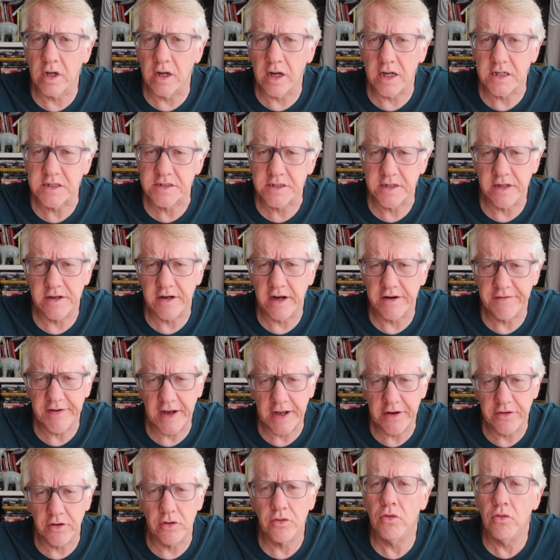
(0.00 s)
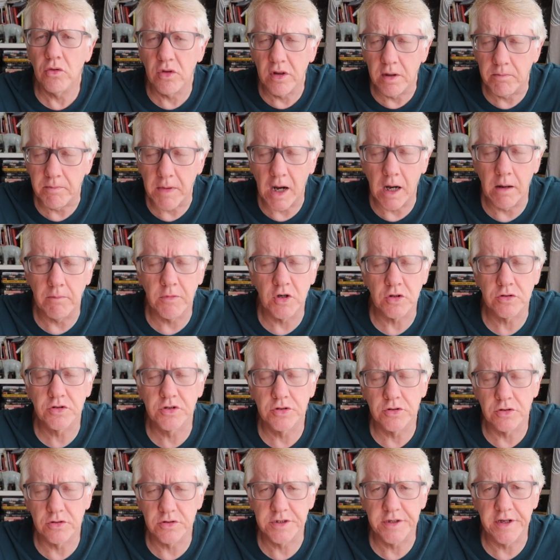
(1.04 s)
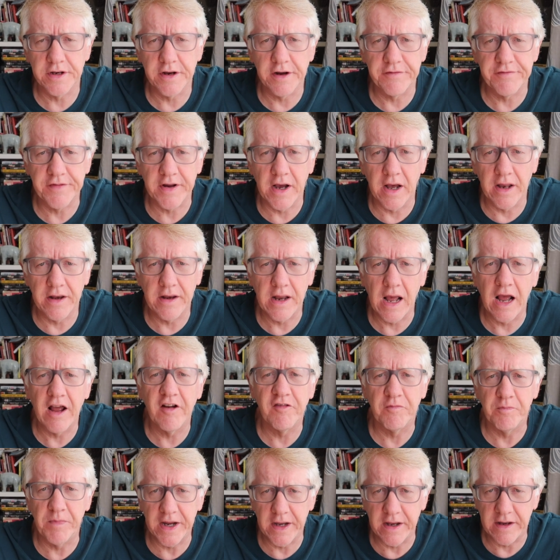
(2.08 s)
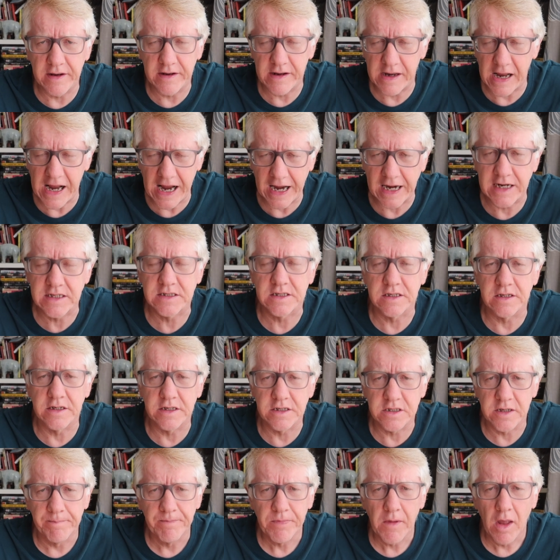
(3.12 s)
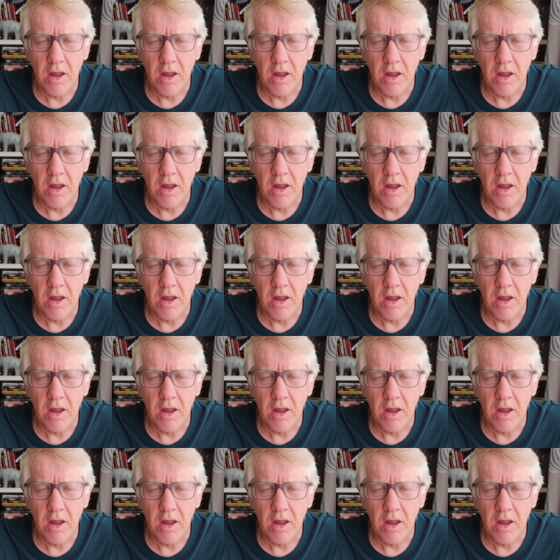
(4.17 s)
guides that I've had on all the Marmot tours that I've done have been excellent.